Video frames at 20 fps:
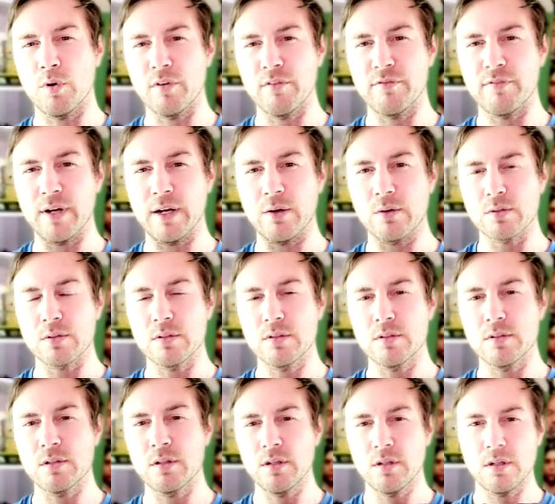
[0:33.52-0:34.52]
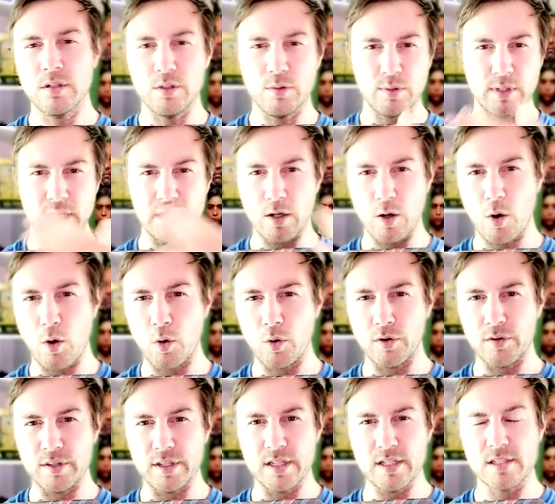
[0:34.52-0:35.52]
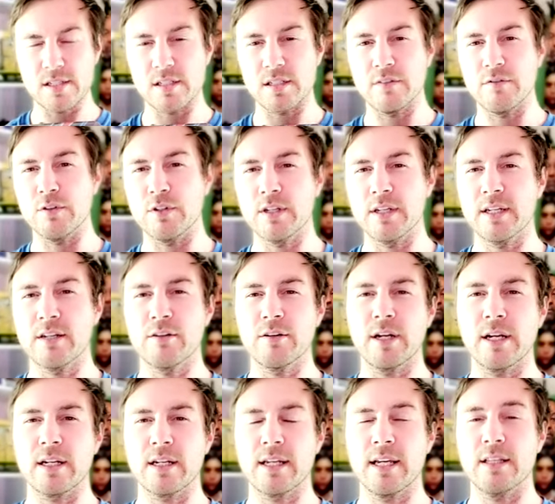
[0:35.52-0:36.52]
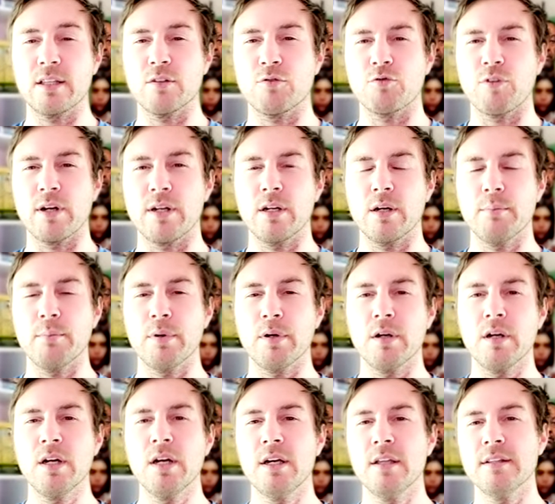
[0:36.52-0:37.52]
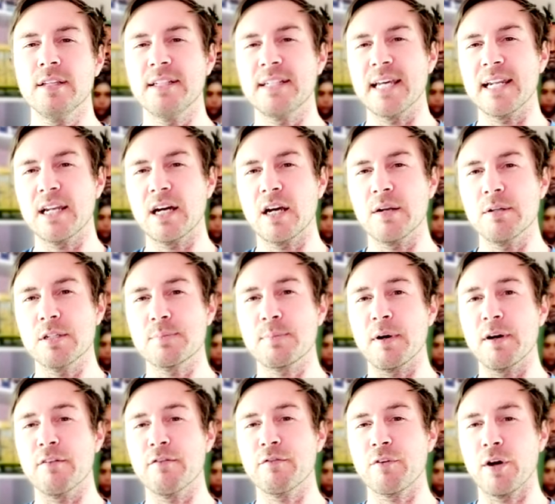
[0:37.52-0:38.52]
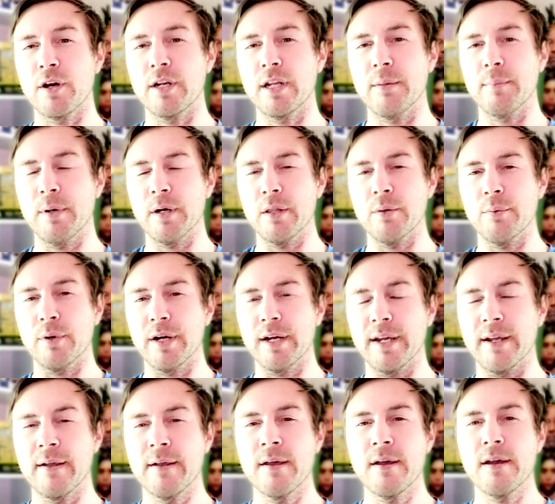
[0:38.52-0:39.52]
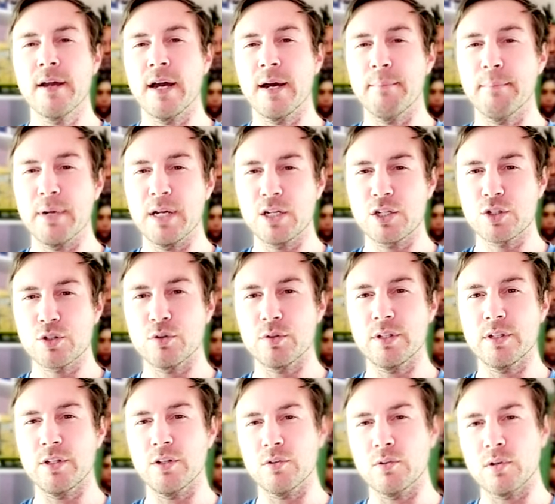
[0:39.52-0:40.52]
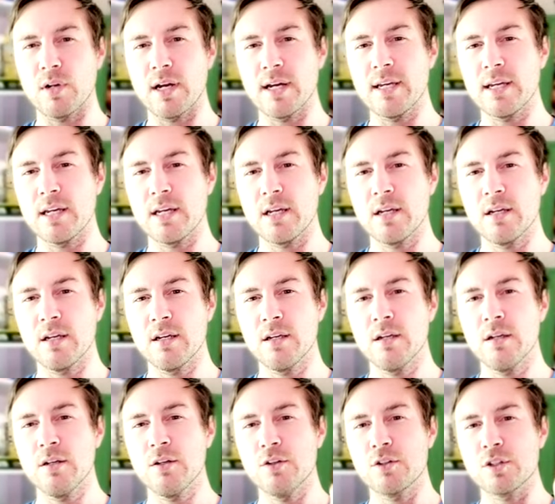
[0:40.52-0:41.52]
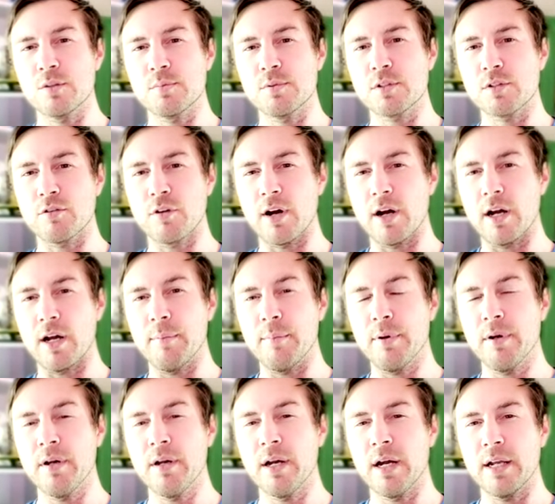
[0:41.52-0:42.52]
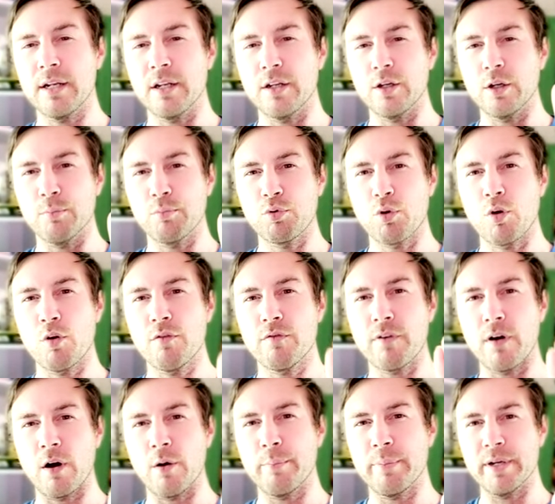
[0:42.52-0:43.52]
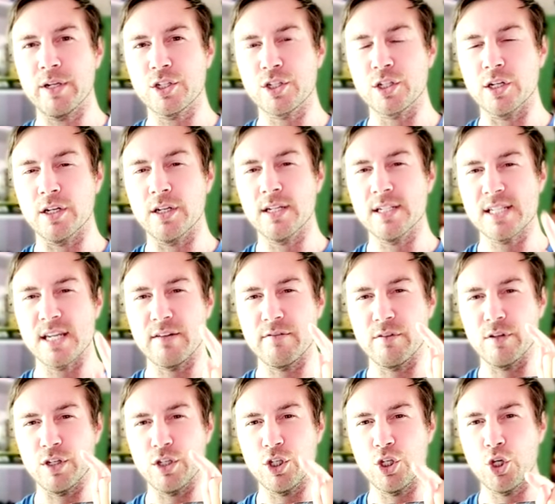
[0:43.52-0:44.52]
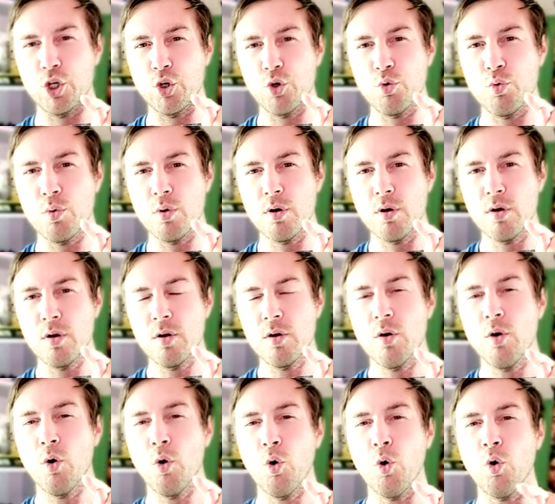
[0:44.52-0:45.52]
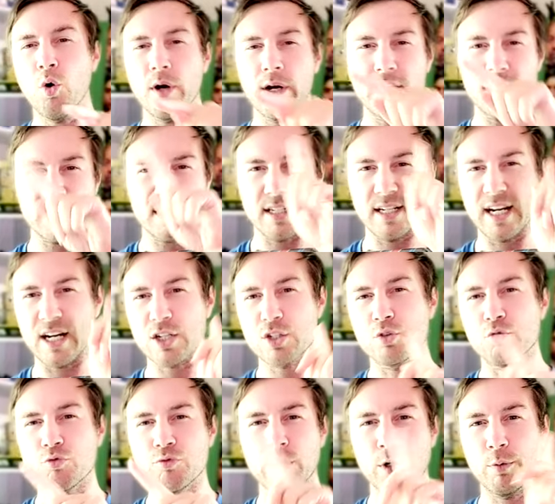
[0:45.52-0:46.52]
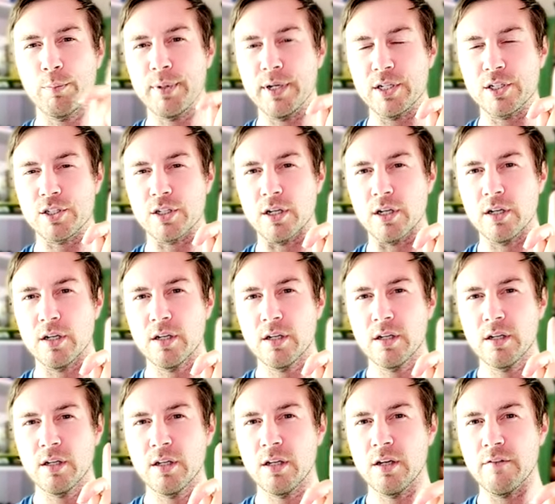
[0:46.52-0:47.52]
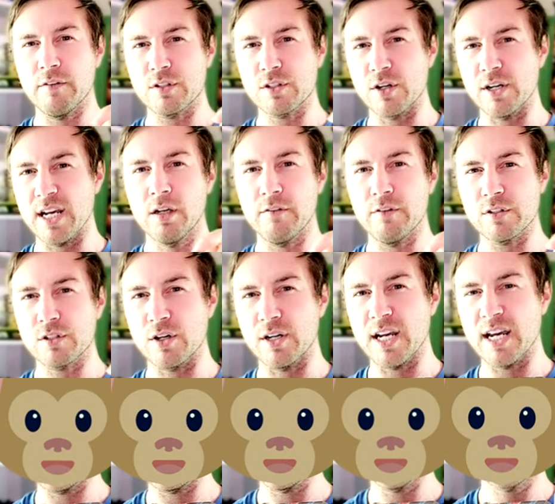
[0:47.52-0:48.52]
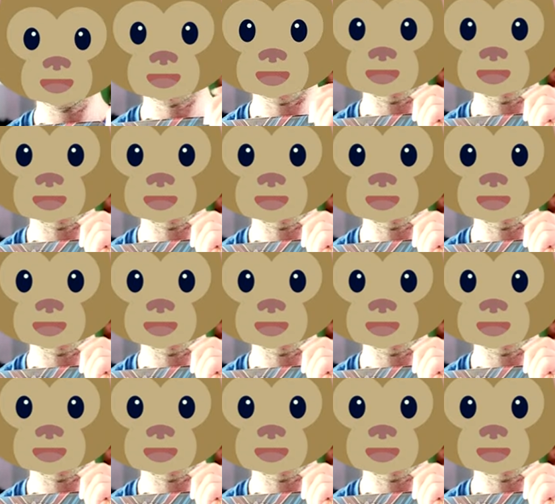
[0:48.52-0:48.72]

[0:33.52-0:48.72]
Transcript: 1000 and you'll get all of this. You can get the right number. The deadline is by Friday by the way. And make sure that you like, you subscribe and that your profile picture is either you or it's an actual real picture. If it's, if it's got any